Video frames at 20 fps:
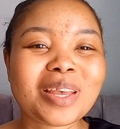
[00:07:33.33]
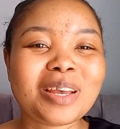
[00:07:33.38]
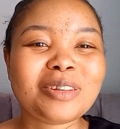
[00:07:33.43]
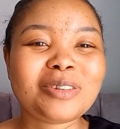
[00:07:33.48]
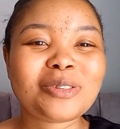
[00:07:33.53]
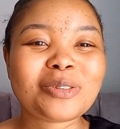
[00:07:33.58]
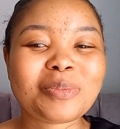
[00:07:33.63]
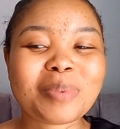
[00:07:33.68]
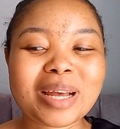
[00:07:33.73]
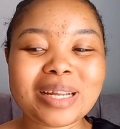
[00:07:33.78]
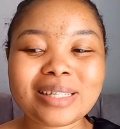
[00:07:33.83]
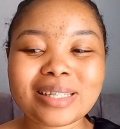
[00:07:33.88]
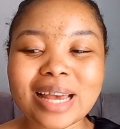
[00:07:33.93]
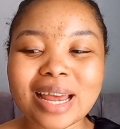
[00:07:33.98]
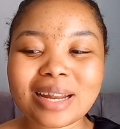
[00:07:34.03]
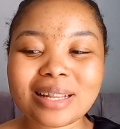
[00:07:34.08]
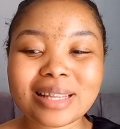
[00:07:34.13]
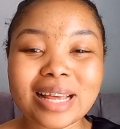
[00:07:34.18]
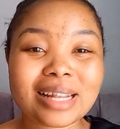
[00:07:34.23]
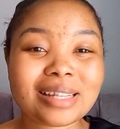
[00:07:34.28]
to my
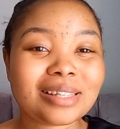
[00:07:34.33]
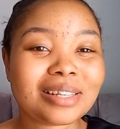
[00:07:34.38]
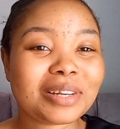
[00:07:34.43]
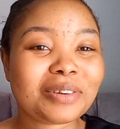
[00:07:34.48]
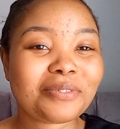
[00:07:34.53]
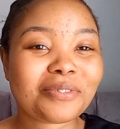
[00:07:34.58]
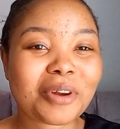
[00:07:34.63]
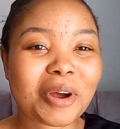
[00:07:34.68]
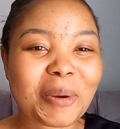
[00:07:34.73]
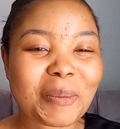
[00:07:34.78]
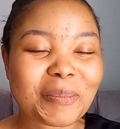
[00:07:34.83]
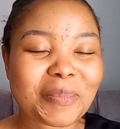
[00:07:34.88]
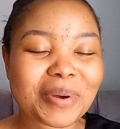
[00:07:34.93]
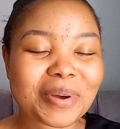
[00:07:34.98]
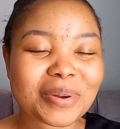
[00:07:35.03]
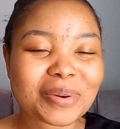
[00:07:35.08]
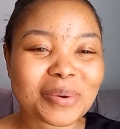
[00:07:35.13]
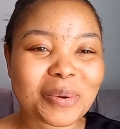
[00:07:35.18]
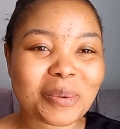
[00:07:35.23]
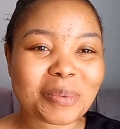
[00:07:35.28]
channel. That's it from
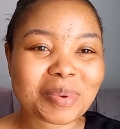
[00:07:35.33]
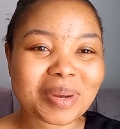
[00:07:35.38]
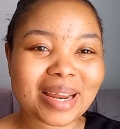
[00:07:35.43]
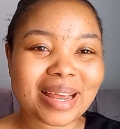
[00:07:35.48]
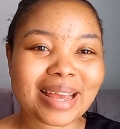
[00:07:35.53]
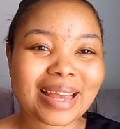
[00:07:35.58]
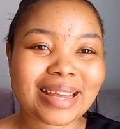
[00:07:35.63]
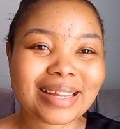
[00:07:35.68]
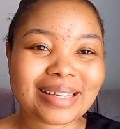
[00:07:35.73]
Nobile